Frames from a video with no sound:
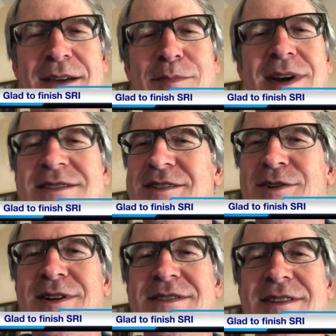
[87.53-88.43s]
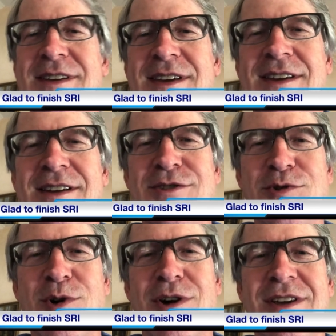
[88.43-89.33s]
But seriously,
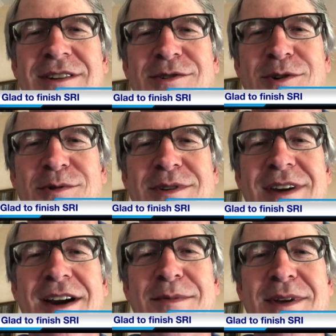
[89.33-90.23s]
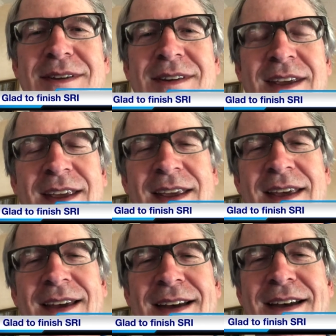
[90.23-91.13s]
enjoy your retirement.
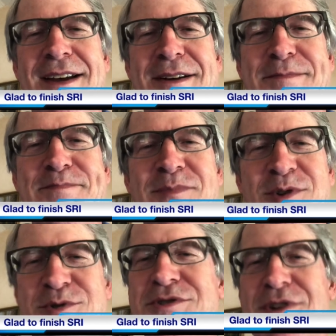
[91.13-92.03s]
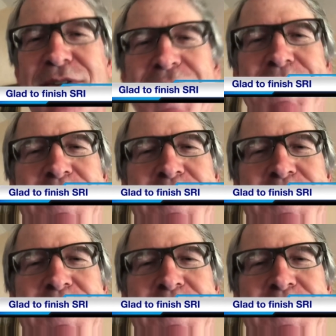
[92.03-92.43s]
Um, you deserve it.